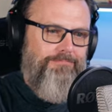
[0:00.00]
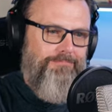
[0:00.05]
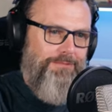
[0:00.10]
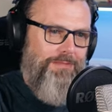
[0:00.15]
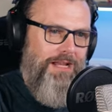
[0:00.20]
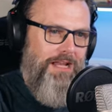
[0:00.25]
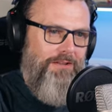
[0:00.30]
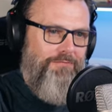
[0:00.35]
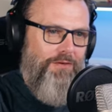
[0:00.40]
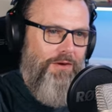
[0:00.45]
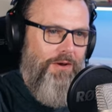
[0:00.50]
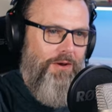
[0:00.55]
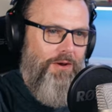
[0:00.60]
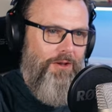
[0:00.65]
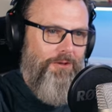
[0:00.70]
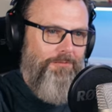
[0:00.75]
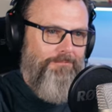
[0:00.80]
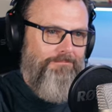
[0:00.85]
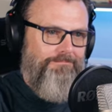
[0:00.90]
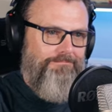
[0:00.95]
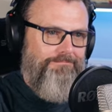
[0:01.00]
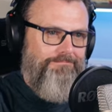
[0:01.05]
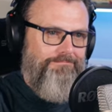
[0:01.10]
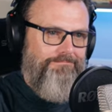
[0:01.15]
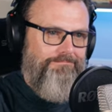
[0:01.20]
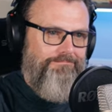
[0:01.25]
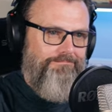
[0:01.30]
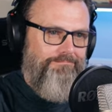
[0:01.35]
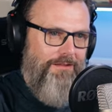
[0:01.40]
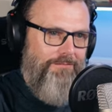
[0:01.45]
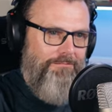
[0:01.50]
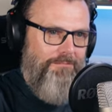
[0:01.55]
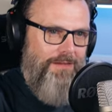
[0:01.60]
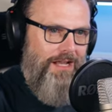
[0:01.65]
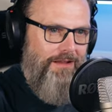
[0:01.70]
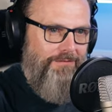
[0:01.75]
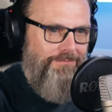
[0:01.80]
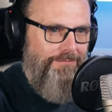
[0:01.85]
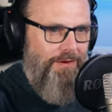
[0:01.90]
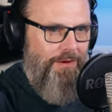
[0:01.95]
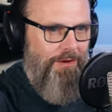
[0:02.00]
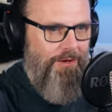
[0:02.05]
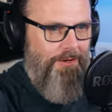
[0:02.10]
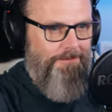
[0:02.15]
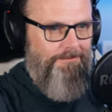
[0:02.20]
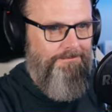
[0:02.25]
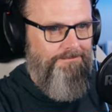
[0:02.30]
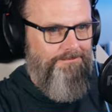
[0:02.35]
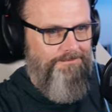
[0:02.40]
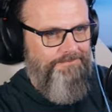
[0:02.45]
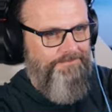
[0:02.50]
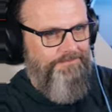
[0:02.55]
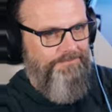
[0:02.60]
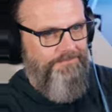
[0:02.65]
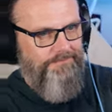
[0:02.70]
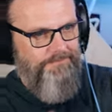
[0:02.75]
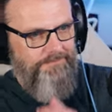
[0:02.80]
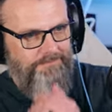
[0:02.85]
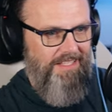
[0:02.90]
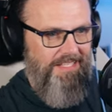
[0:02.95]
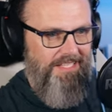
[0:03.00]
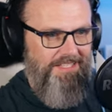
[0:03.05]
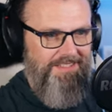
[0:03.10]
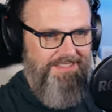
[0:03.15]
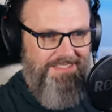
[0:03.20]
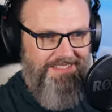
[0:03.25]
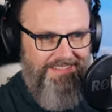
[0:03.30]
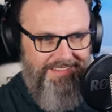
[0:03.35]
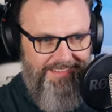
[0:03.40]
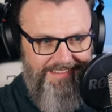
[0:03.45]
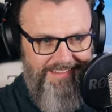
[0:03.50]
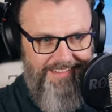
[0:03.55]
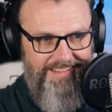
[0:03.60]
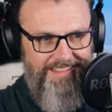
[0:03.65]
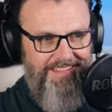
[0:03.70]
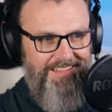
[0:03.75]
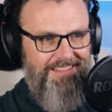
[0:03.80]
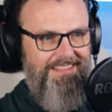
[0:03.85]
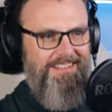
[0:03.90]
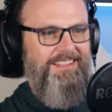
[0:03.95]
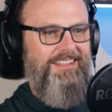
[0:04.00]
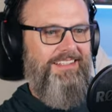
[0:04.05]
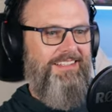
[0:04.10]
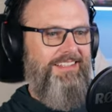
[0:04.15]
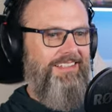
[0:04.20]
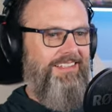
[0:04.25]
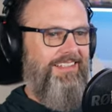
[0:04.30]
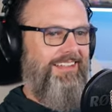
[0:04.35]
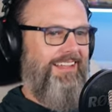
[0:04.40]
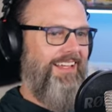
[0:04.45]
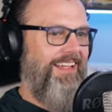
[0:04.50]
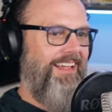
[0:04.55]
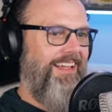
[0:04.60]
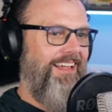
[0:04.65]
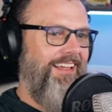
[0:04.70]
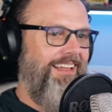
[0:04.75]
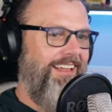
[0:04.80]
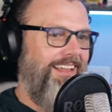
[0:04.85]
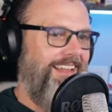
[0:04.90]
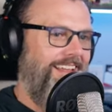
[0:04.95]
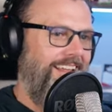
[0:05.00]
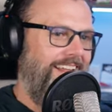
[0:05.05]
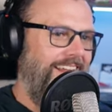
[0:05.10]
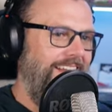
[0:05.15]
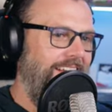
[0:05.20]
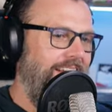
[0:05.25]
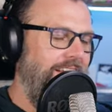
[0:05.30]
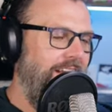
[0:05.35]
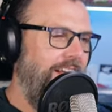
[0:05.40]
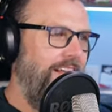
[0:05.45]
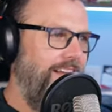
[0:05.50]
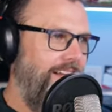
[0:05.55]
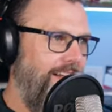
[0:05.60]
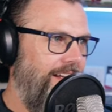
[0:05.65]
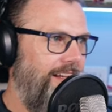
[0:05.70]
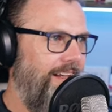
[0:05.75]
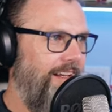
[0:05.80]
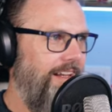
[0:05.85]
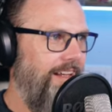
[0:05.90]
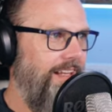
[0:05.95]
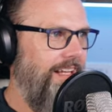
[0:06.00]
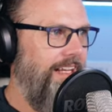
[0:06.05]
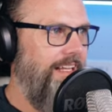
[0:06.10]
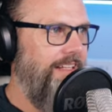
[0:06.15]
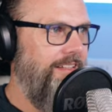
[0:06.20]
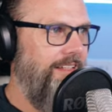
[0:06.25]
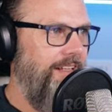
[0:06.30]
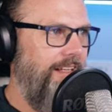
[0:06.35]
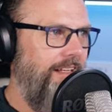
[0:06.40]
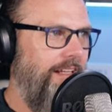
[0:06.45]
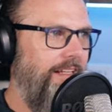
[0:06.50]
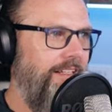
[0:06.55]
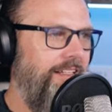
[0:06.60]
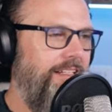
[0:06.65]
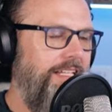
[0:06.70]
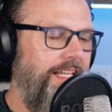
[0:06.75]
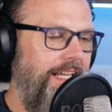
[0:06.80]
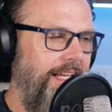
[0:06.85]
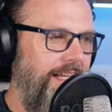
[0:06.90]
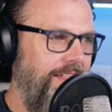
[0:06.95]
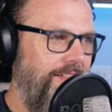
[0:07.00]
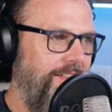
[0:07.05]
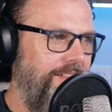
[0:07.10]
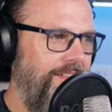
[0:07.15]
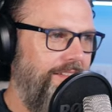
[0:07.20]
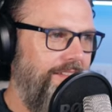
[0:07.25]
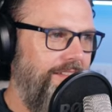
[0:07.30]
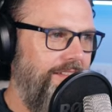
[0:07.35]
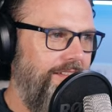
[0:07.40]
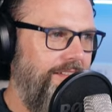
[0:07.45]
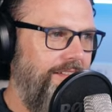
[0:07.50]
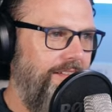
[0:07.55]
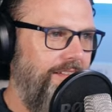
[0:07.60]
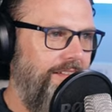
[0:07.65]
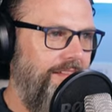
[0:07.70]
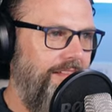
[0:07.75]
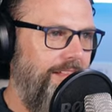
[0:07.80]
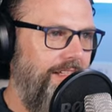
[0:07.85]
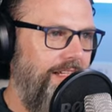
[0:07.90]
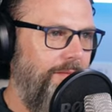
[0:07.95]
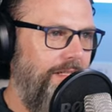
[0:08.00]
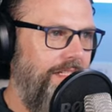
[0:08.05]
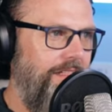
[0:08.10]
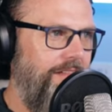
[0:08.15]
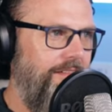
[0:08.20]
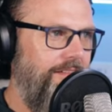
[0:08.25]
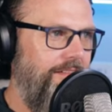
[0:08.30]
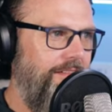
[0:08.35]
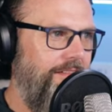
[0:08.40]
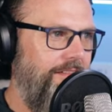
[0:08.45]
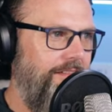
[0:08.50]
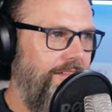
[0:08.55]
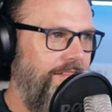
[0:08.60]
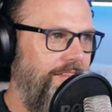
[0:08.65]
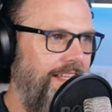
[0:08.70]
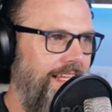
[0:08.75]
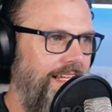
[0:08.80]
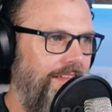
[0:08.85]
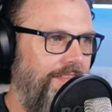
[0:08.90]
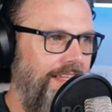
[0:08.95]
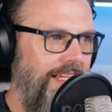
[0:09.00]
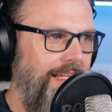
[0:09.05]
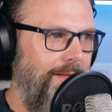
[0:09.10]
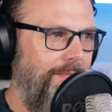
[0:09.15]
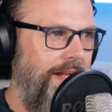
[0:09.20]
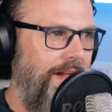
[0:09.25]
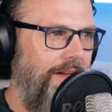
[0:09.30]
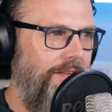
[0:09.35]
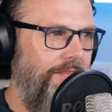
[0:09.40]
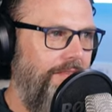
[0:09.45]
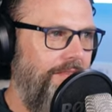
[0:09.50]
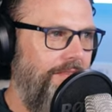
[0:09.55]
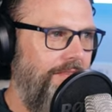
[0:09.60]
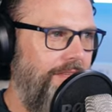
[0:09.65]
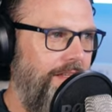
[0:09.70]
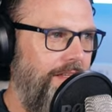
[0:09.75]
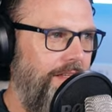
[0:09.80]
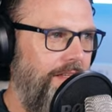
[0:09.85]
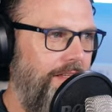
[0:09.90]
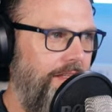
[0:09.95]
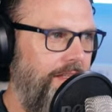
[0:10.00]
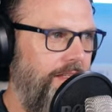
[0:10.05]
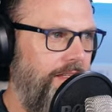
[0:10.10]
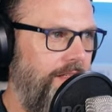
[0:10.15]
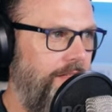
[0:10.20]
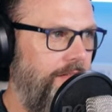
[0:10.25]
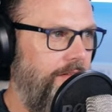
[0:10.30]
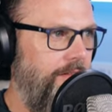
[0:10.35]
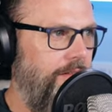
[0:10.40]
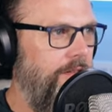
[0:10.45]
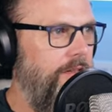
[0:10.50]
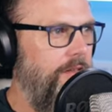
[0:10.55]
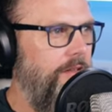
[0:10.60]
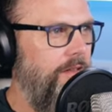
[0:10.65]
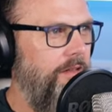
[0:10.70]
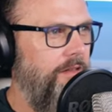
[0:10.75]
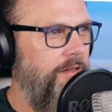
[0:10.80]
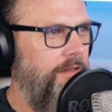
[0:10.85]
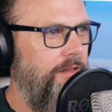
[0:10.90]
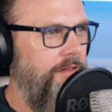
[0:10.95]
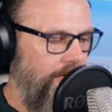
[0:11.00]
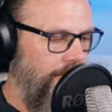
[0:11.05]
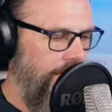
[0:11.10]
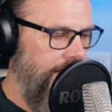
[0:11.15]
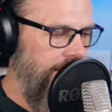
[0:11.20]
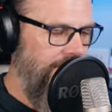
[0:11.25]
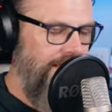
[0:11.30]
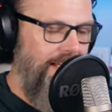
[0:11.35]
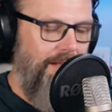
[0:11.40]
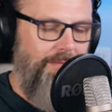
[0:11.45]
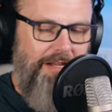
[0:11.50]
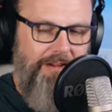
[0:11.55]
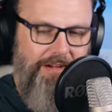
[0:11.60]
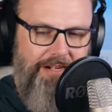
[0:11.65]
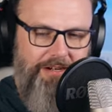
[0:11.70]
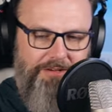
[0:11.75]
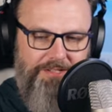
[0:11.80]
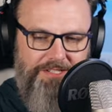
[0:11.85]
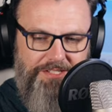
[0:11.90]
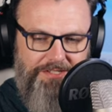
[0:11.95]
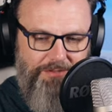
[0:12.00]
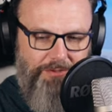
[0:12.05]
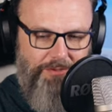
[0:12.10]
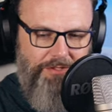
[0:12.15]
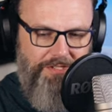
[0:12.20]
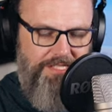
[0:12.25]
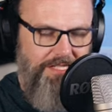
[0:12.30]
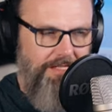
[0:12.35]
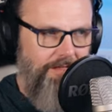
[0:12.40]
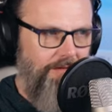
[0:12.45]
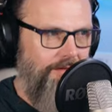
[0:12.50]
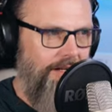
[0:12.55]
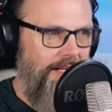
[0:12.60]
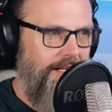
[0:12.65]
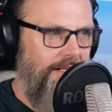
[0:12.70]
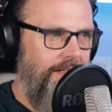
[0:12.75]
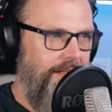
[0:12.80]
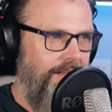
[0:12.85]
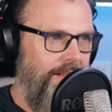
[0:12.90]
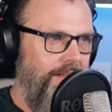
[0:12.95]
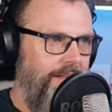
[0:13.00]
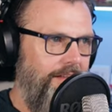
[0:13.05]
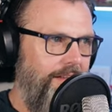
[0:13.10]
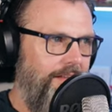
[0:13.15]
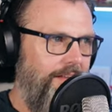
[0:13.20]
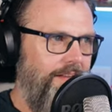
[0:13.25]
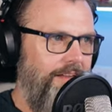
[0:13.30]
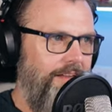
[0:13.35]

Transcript: It's my fault. My my fault. That's ah, uh, and and yes, I mean th think about the Harry. Think about Harry's source here, right?